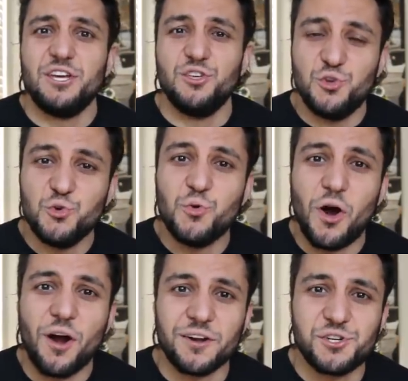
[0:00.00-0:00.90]

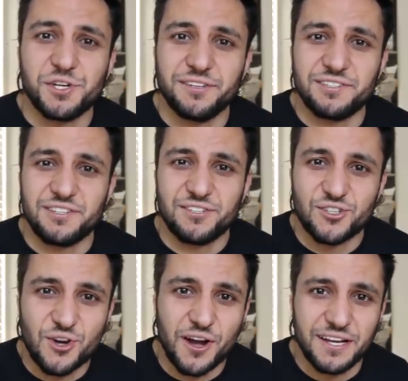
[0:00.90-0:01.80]
You are just
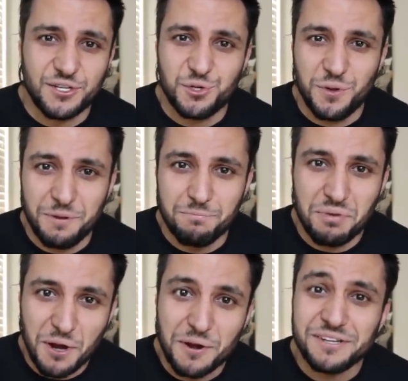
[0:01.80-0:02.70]
starting to
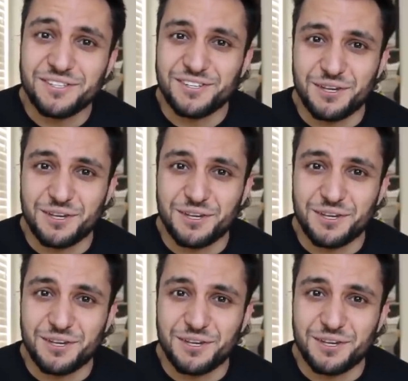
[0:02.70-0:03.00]
embarrass